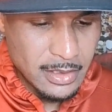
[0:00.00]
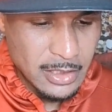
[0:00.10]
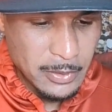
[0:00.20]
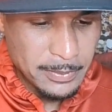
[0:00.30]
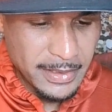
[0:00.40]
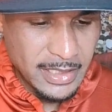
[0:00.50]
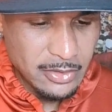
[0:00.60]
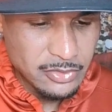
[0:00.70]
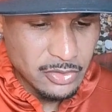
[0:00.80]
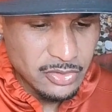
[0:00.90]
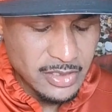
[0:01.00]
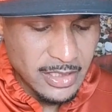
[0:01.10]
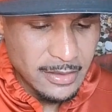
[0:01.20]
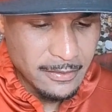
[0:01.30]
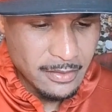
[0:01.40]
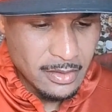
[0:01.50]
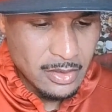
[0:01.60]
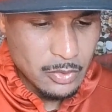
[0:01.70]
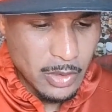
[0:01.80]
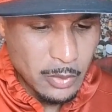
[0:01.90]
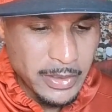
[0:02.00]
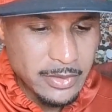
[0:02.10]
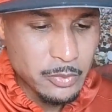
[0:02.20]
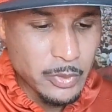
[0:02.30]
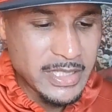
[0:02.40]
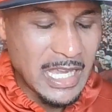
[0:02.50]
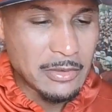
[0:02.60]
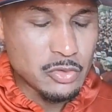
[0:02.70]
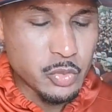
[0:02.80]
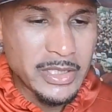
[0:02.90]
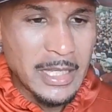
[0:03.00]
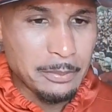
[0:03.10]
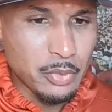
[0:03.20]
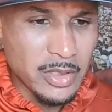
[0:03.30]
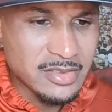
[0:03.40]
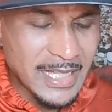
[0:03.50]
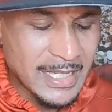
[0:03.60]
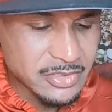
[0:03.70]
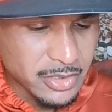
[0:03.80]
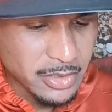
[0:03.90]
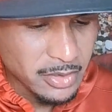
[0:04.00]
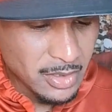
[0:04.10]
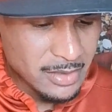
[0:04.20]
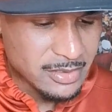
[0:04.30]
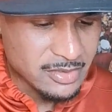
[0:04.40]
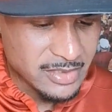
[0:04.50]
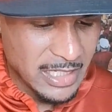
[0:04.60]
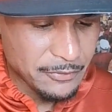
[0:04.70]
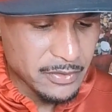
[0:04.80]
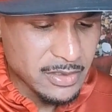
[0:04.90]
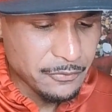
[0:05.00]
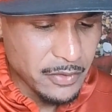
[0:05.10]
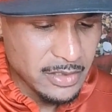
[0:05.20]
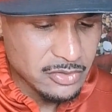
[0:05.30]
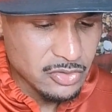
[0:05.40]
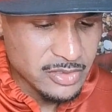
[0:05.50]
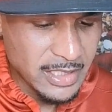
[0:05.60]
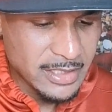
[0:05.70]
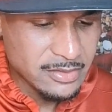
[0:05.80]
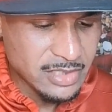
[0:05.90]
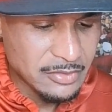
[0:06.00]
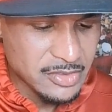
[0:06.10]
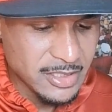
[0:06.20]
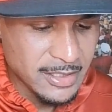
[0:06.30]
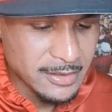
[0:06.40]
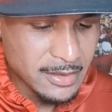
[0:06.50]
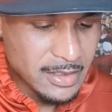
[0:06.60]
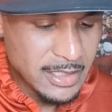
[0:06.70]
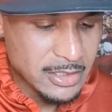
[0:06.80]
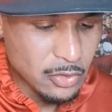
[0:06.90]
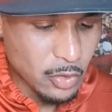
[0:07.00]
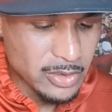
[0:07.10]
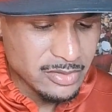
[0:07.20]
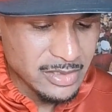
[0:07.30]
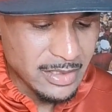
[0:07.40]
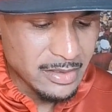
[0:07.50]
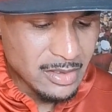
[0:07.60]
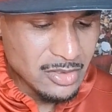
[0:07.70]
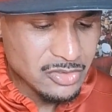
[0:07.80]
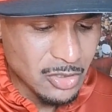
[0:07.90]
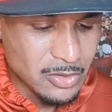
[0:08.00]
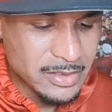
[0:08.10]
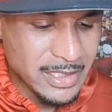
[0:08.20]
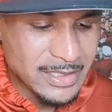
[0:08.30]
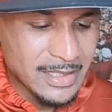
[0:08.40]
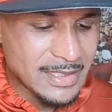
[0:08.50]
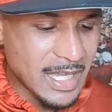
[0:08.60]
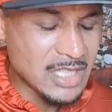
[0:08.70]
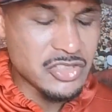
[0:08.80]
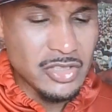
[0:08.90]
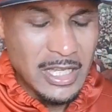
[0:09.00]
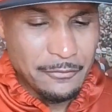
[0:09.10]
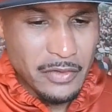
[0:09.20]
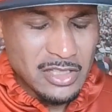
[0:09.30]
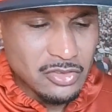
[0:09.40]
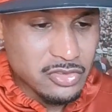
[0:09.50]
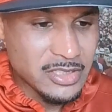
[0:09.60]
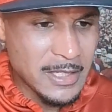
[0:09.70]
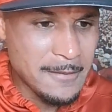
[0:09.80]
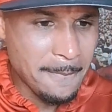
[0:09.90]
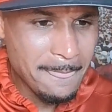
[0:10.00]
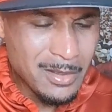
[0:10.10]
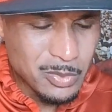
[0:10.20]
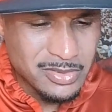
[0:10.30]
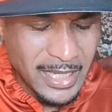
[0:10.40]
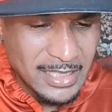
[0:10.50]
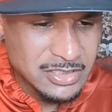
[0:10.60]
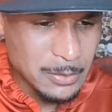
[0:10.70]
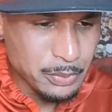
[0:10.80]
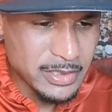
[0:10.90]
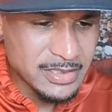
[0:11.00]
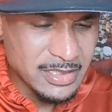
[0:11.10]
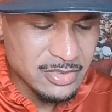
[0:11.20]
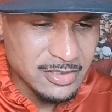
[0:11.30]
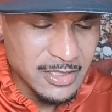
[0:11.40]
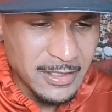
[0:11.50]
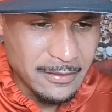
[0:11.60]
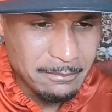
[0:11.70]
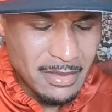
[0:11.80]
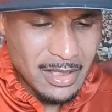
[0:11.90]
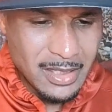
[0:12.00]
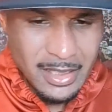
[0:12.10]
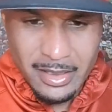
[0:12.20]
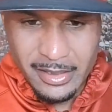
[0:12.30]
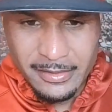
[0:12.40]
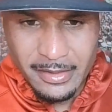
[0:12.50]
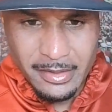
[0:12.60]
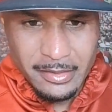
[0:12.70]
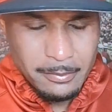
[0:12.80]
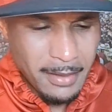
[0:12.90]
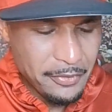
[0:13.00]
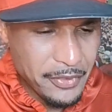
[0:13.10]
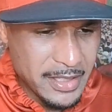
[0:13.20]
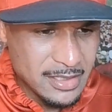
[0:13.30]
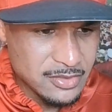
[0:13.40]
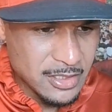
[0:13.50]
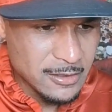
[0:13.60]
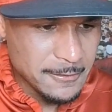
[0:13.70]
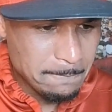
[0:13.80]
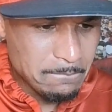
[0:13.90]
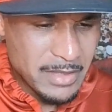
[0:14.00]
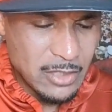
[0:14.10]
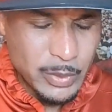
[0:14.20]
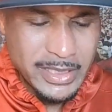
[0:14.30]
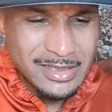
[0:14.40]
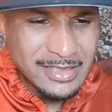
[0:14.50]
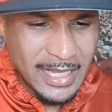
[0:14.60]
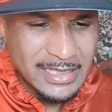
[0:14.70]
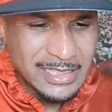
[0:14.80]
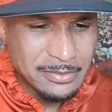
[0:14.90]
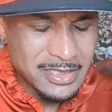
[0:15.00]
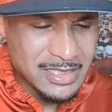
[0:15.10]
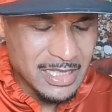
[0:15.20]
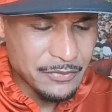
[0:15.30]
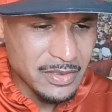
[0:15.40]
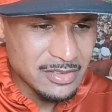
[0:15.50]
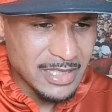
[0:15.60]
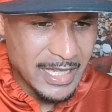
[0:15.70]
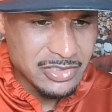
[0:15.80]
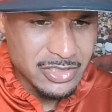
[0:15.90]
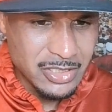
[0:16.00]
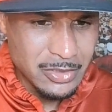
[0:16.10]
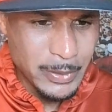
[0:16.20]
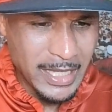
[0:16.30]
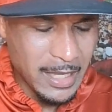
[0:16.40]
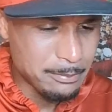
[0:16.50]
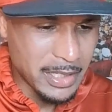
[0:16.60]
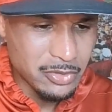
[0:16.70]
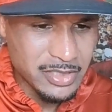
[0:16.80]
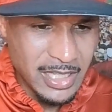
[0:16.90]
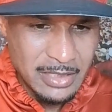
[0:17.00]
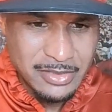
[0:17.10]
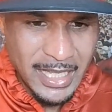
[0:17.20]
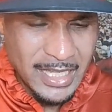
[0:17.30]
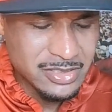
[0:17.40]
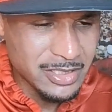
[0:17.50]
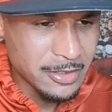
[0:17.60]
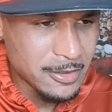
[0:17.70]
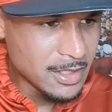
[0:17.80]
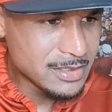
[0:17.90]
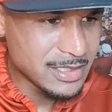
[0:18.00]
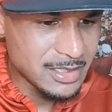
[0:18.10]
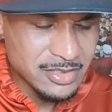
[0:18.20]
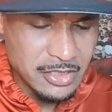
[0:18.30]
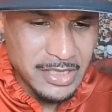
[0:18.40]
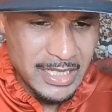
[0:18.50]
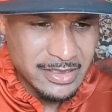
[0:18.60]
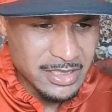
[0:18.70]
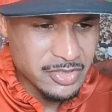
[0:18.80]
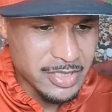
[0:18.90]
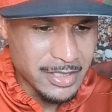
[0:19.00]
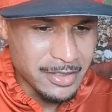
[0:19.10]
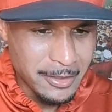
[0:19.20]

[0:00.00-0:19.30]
and then we played Arizona State. Well, we we gave up 28 points last year to Stanford, then Fresno State, 17, and then Oregon State. So, and, and last year that Fresno State was actually a pretty decent team. And my thing is this. If we could tighten up the defense last year, we had better times last year than it seems like this